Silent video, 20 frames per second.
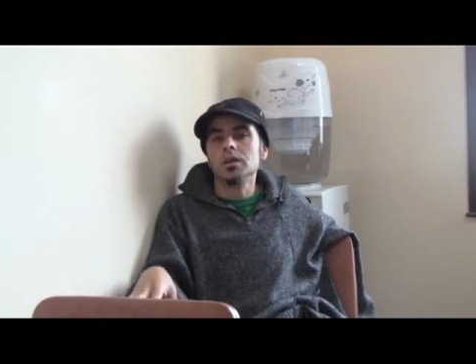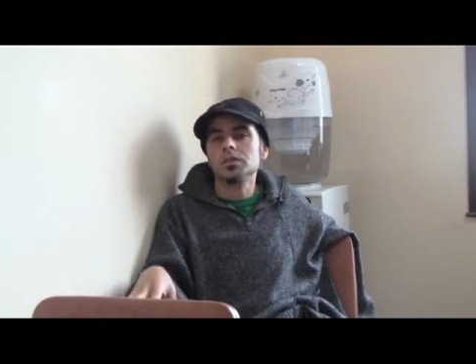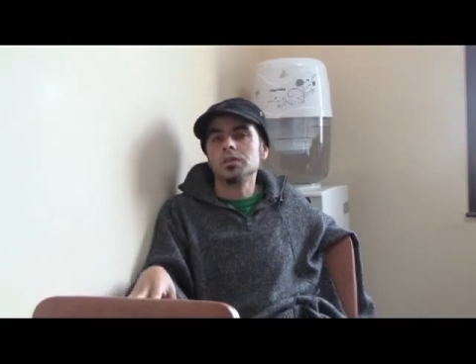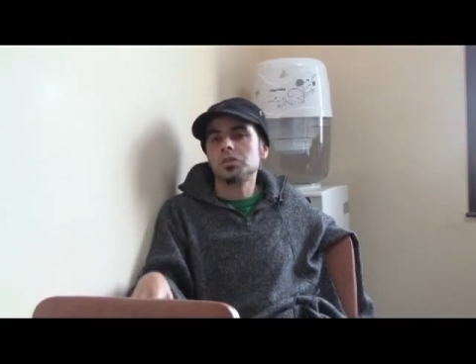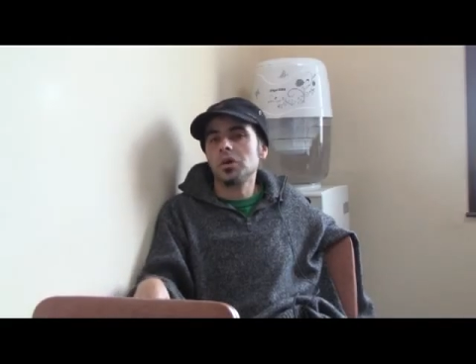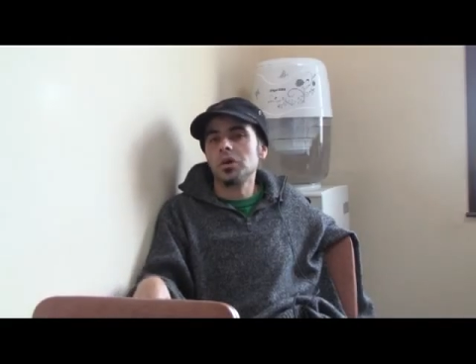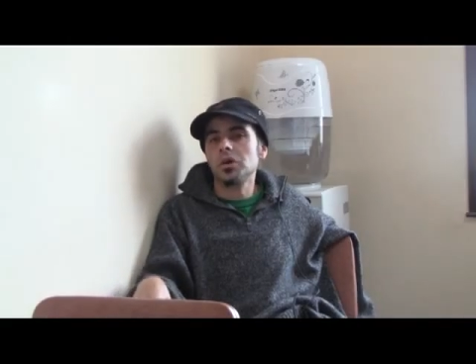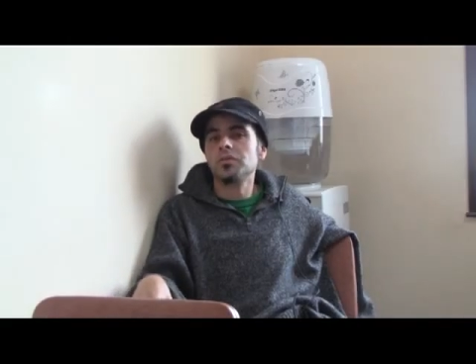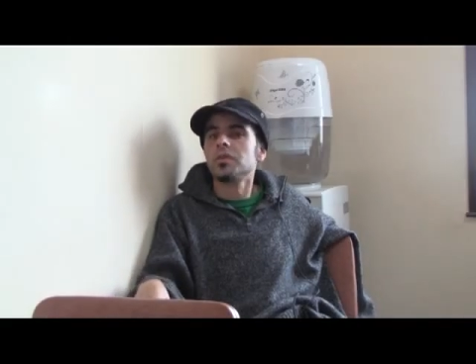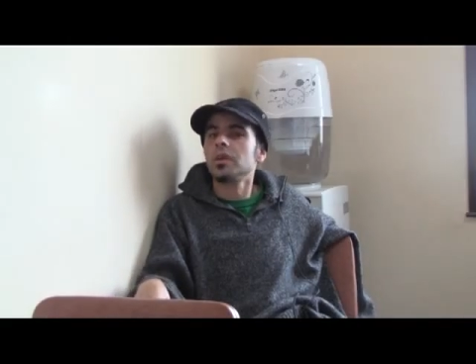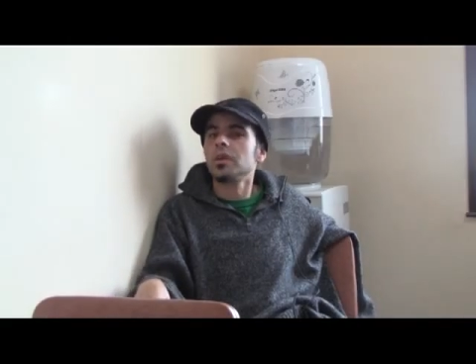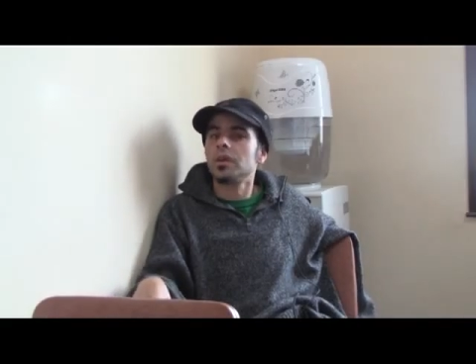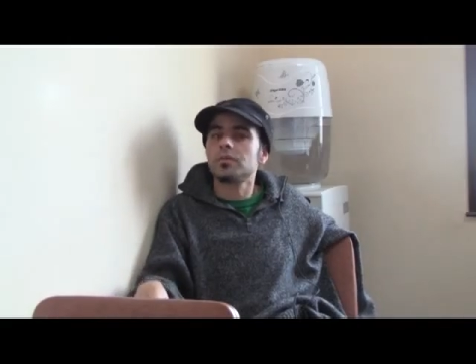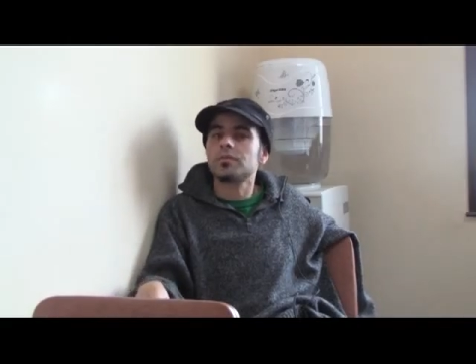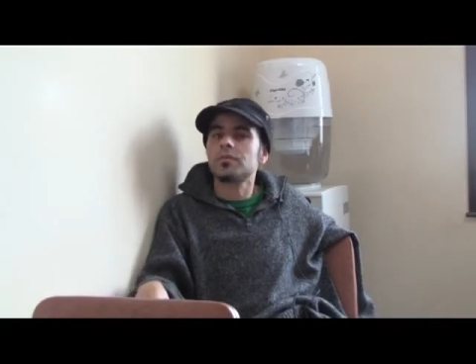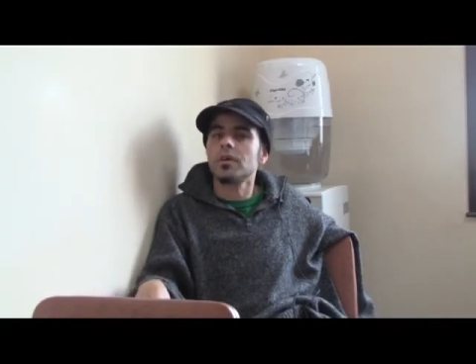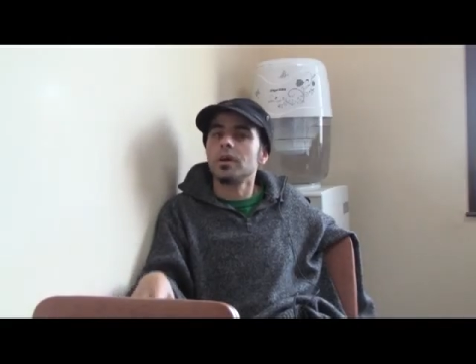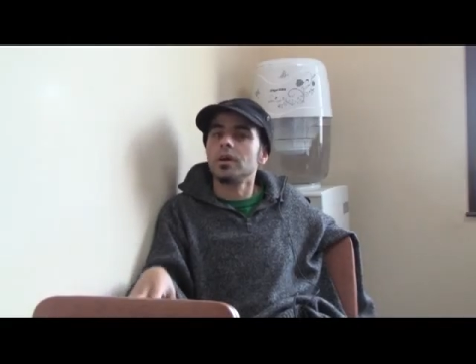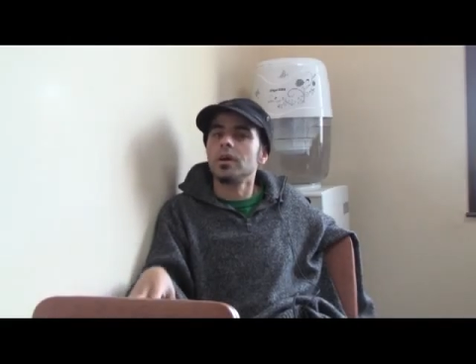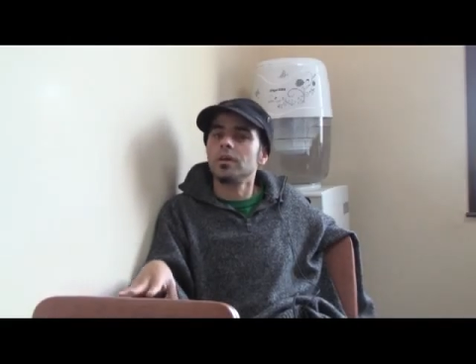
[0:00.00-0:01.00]
So I think
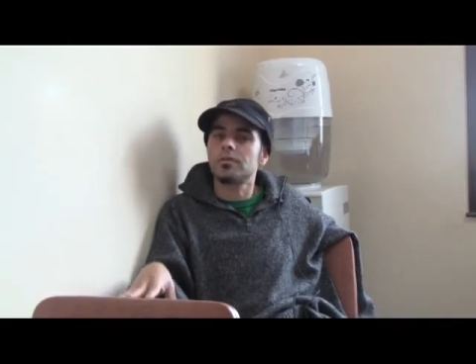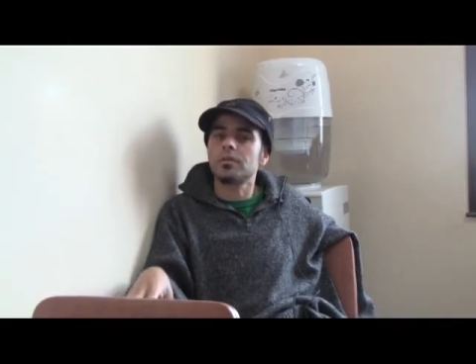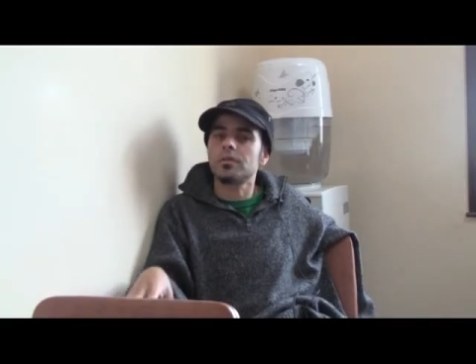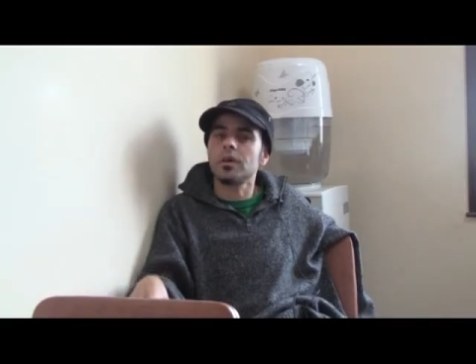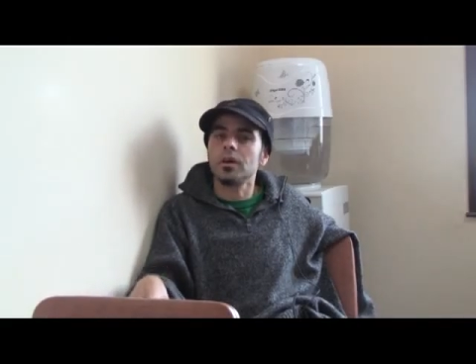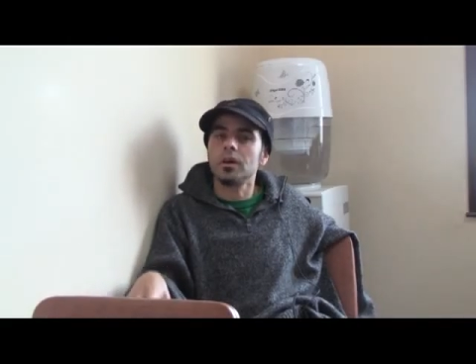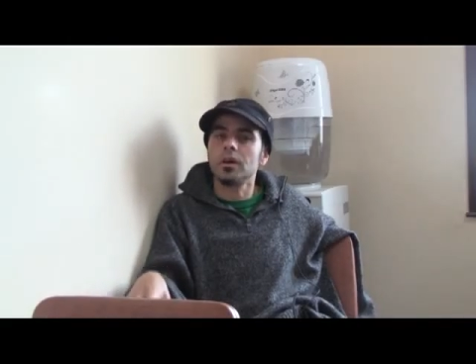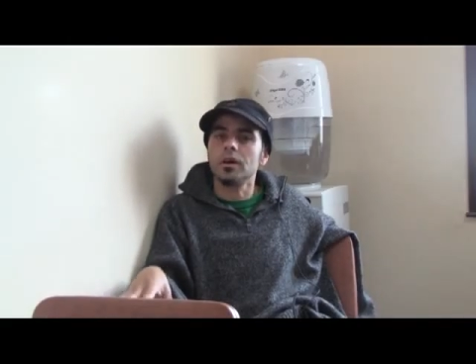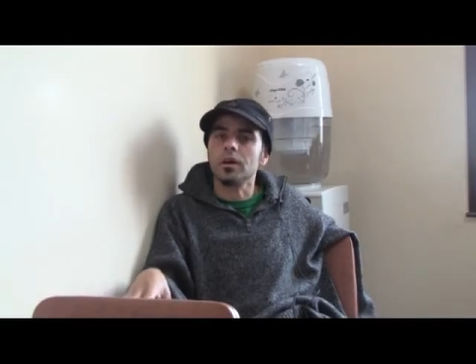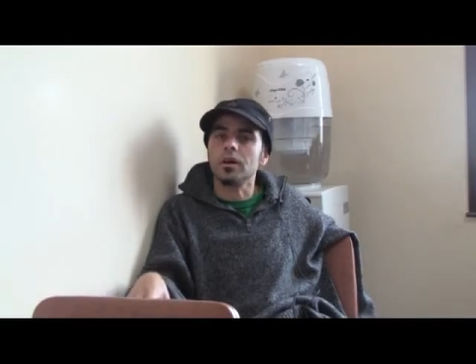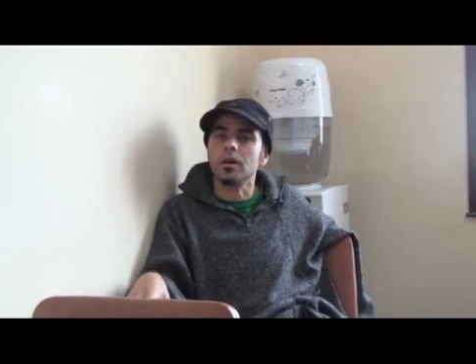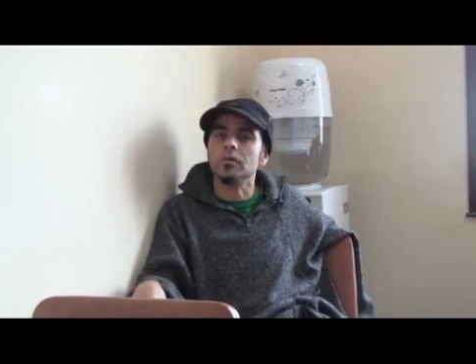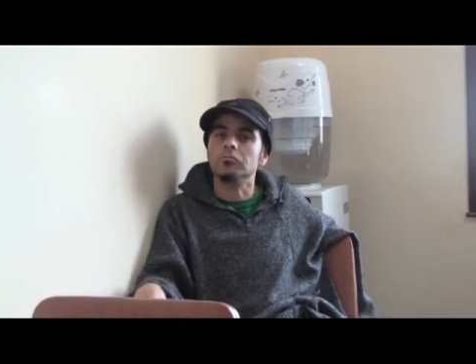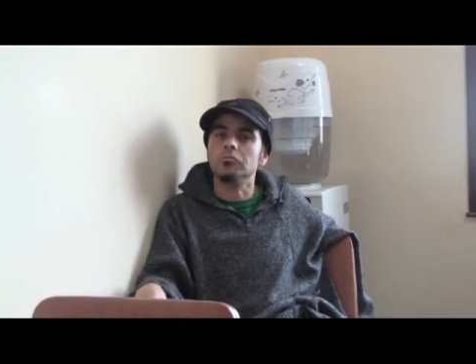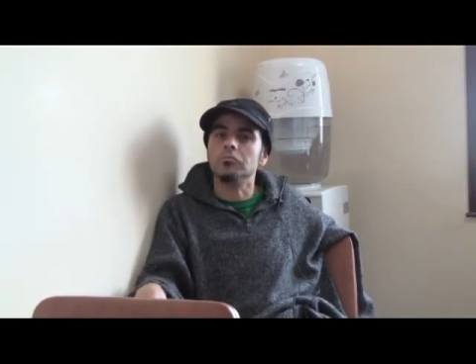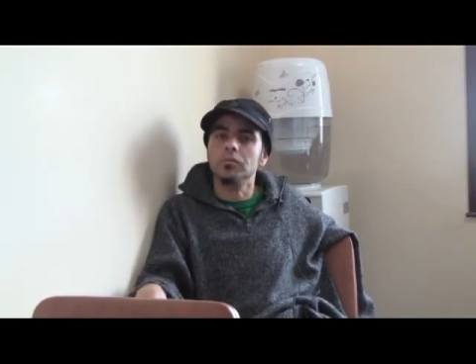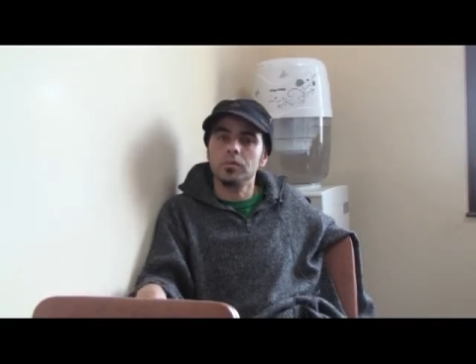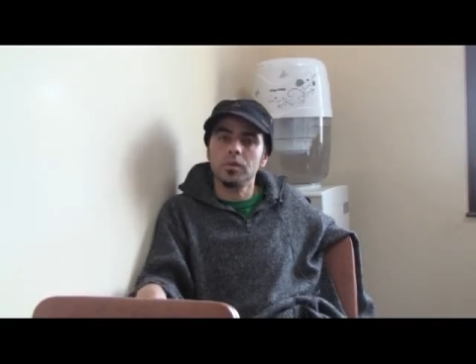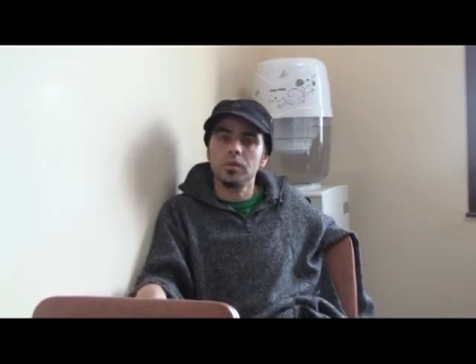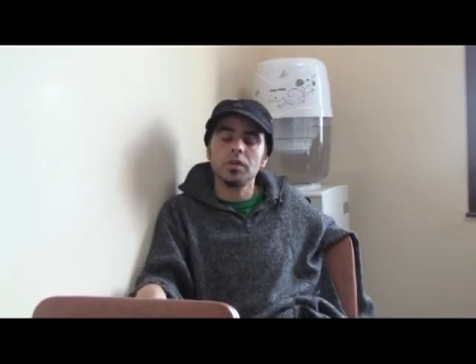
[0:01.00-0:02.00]

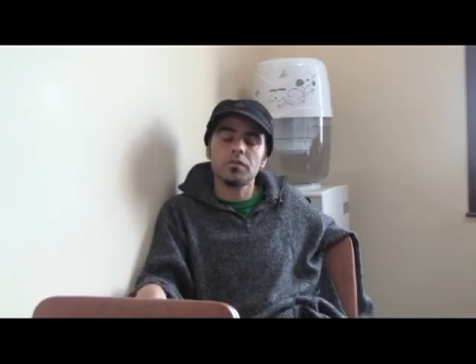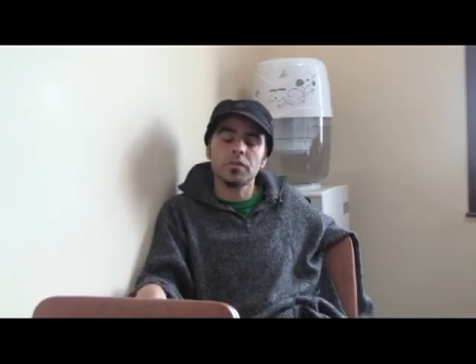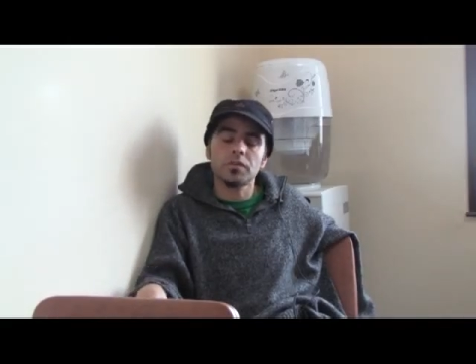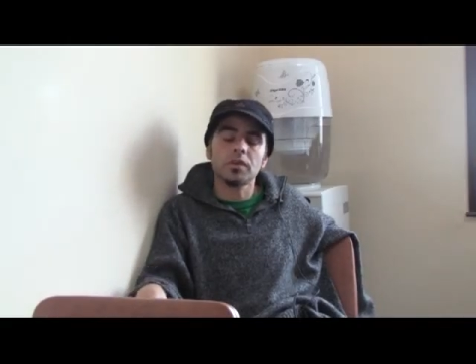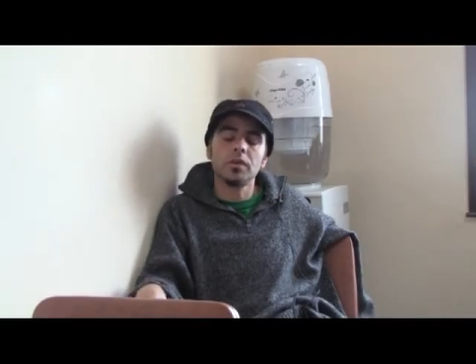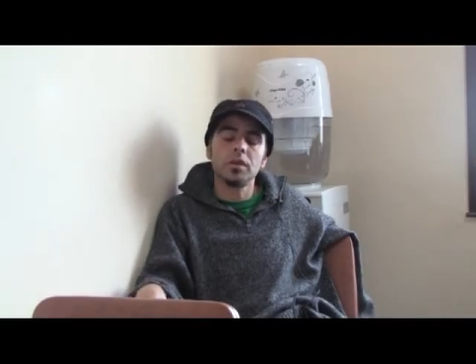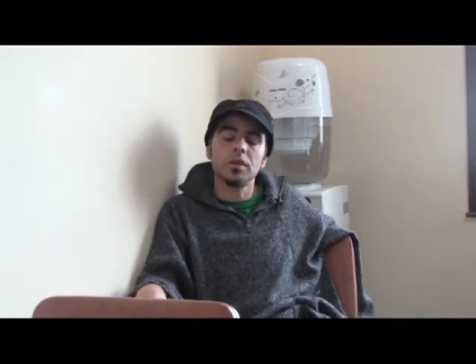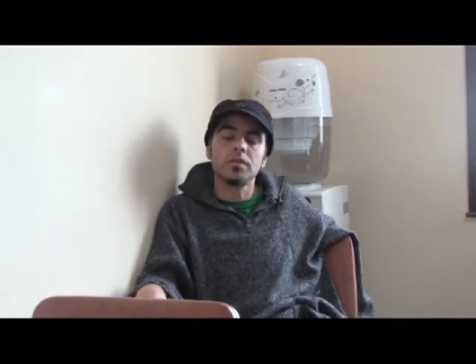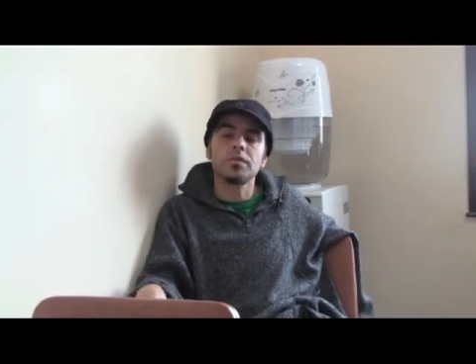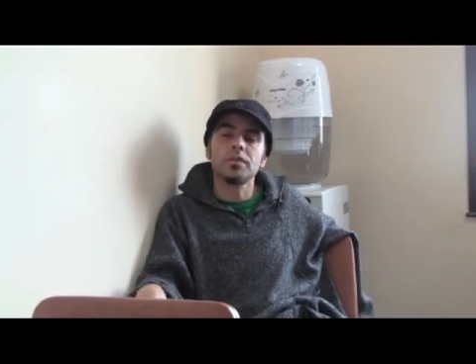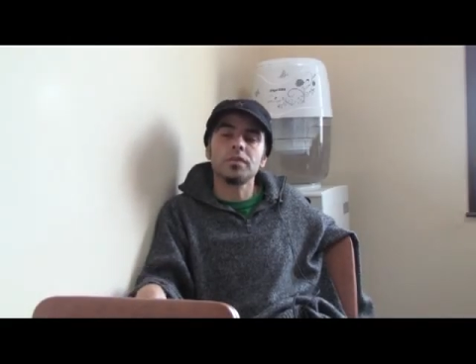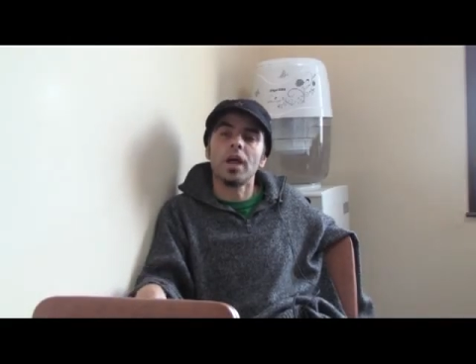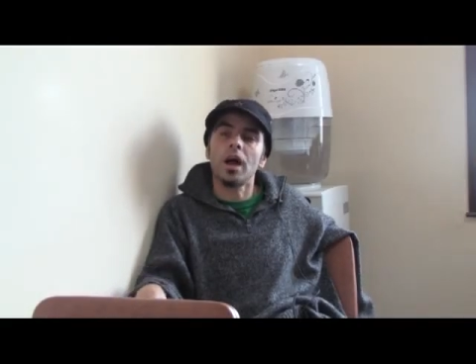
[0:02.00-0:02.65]
it's